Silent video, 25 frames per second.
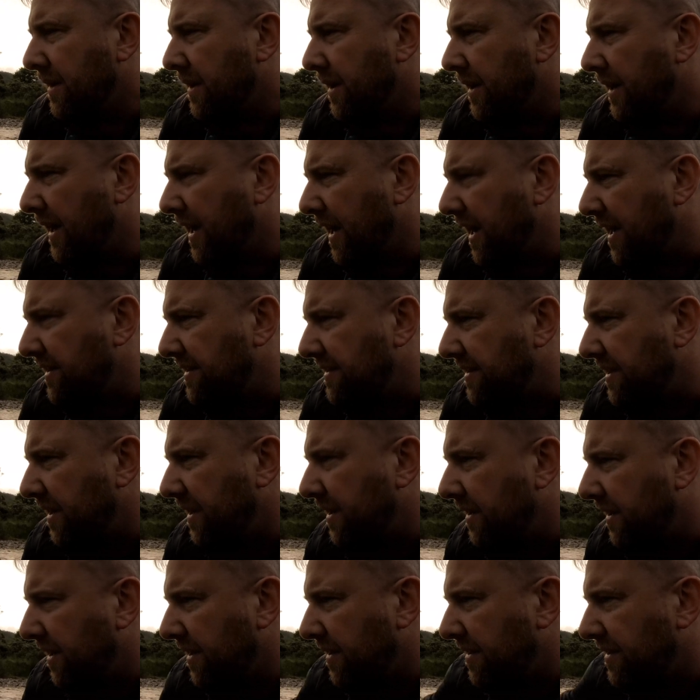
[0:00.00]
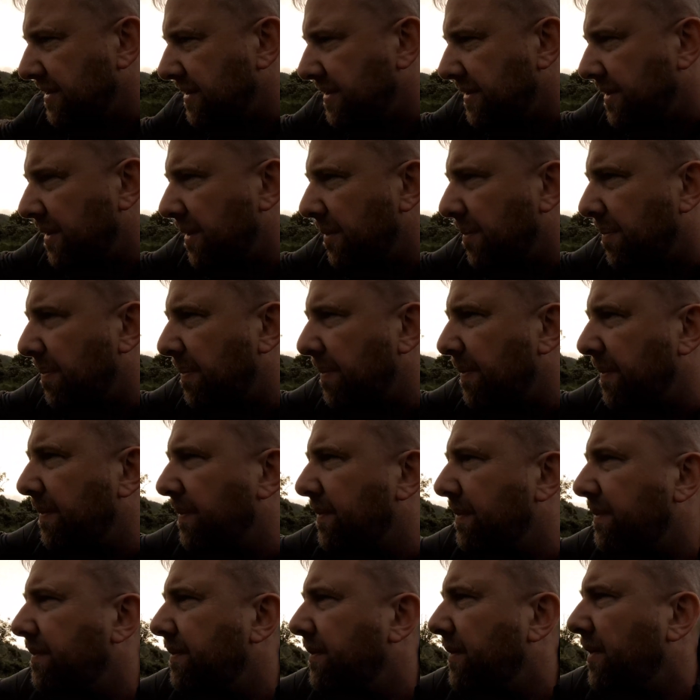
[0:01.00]
And yeah, it's this.
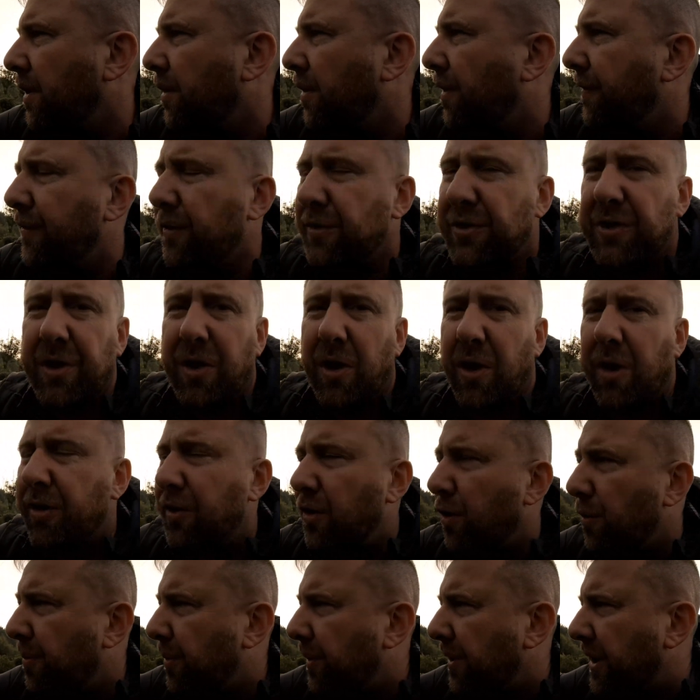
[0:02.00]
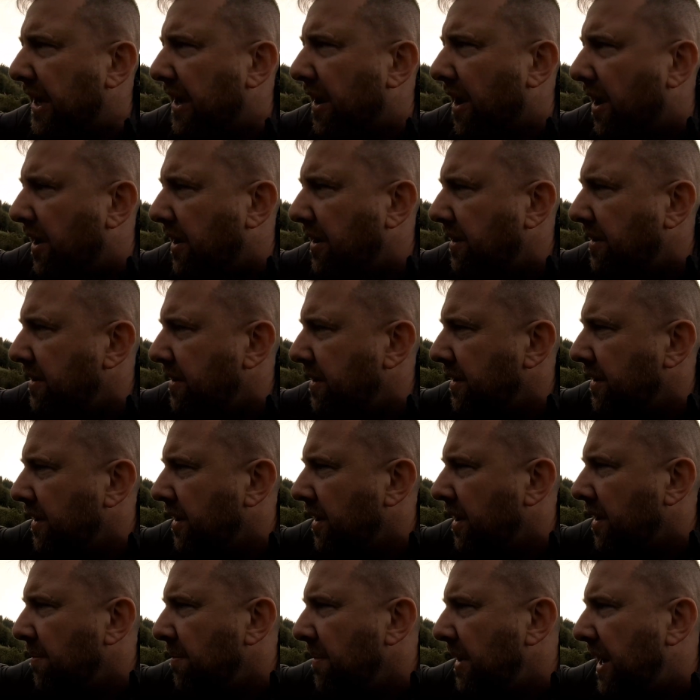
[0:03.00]
Oh, I've also got a 0.9
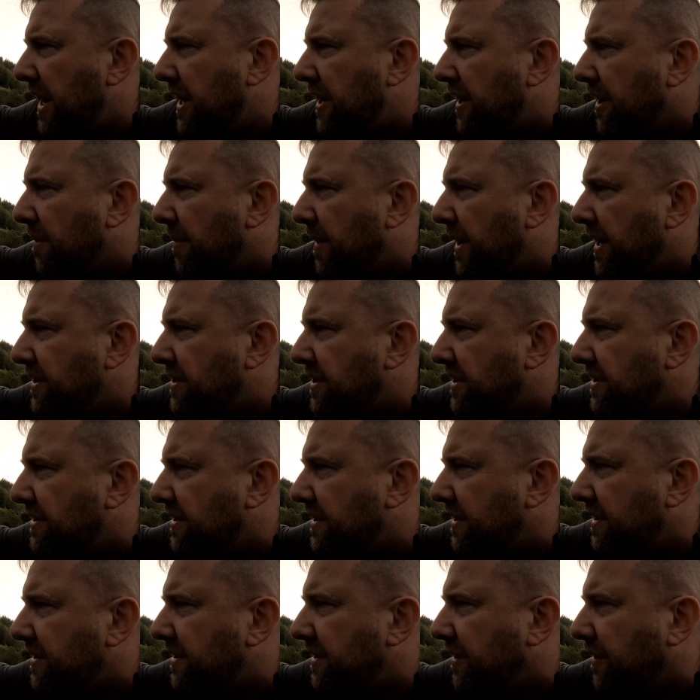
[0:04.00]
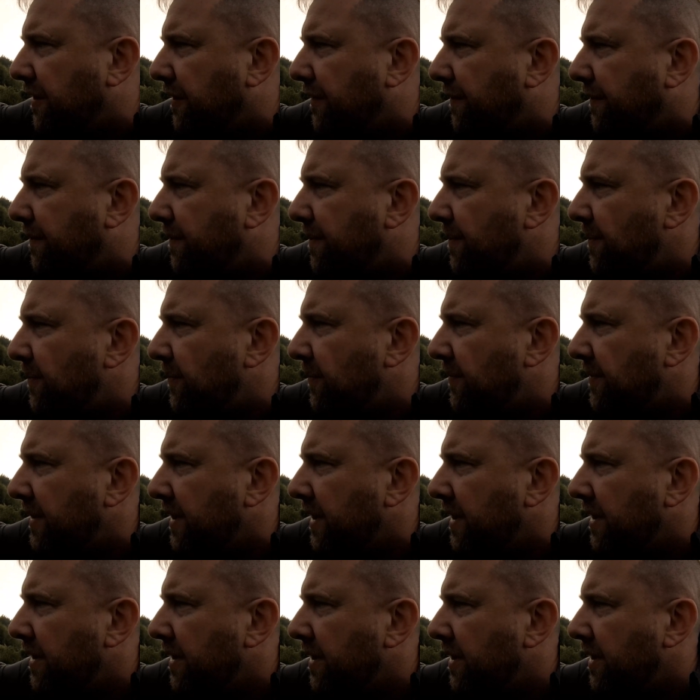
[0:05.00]
medium in, just to sort of
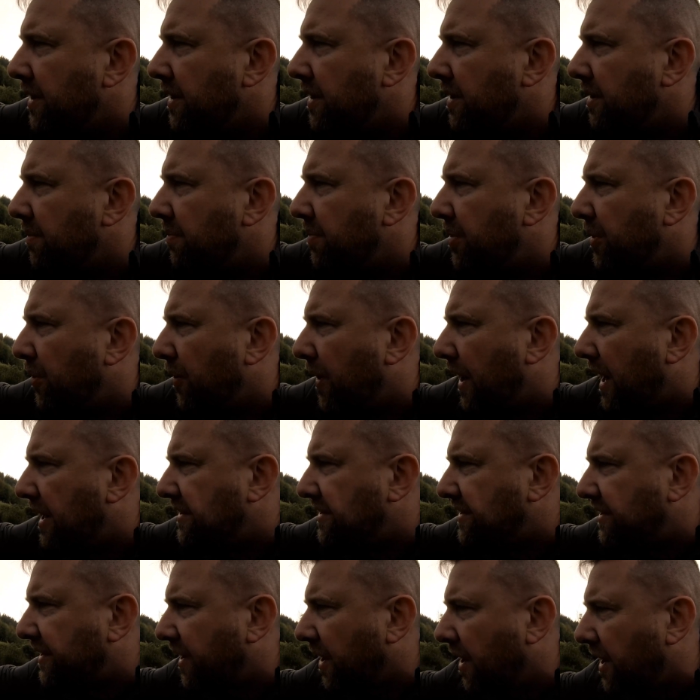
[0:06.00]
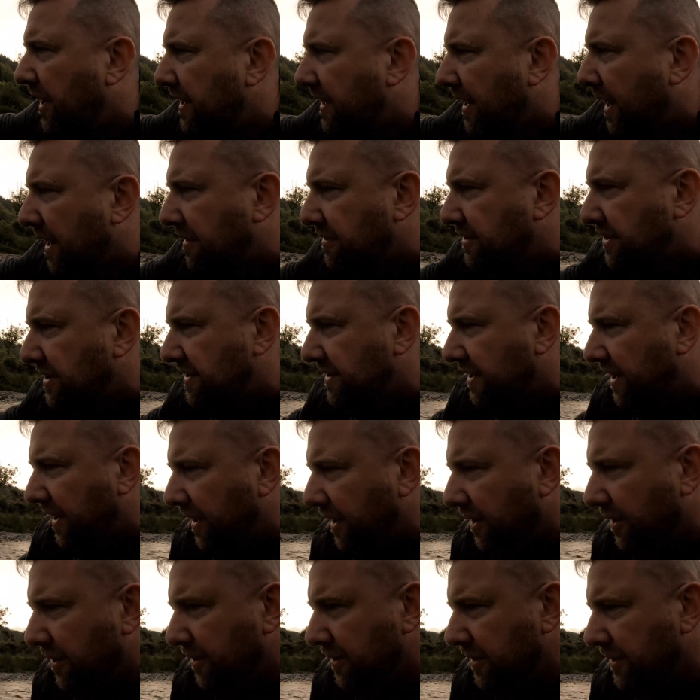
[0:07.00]
pull that sky down just a
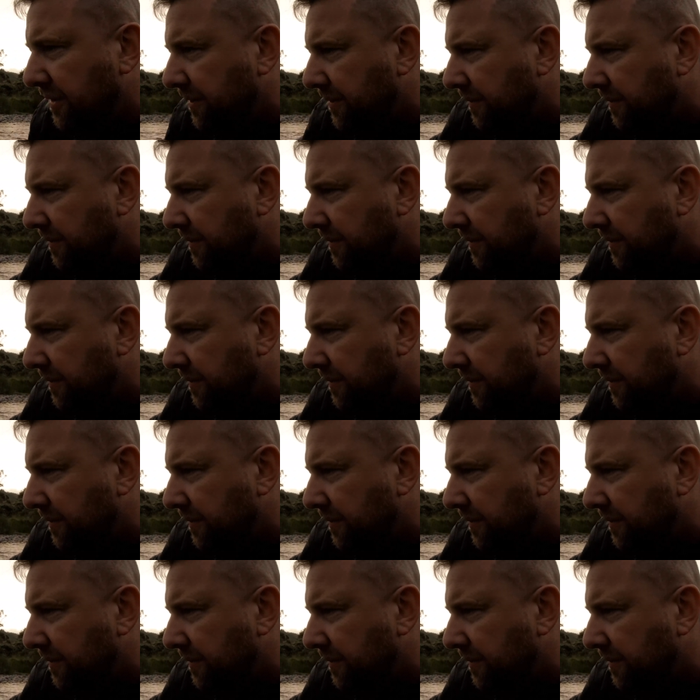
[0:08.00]
little.